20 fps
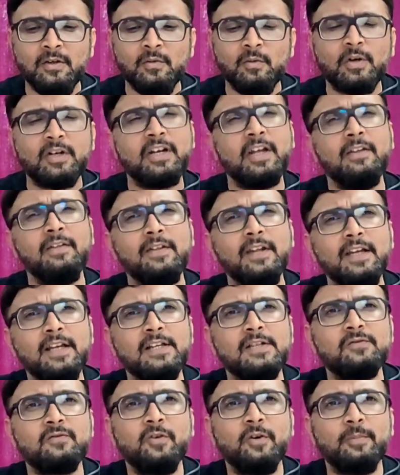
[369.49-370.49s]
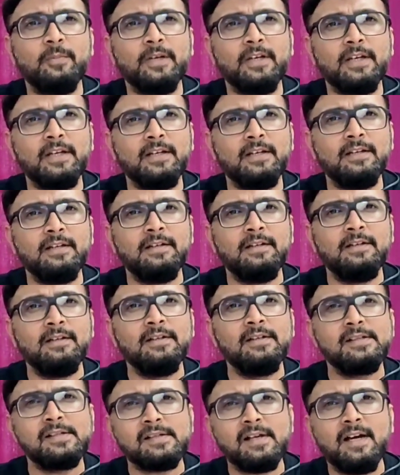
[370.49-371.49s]
what Hindi is for me,
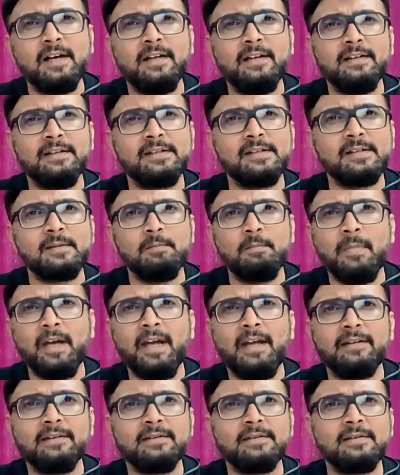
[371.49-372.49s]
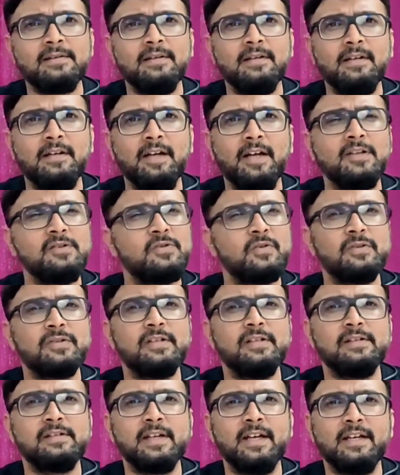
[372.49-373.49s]
science, maths and
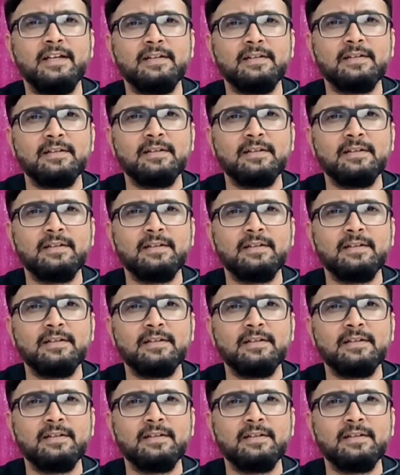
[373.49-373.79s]
social science.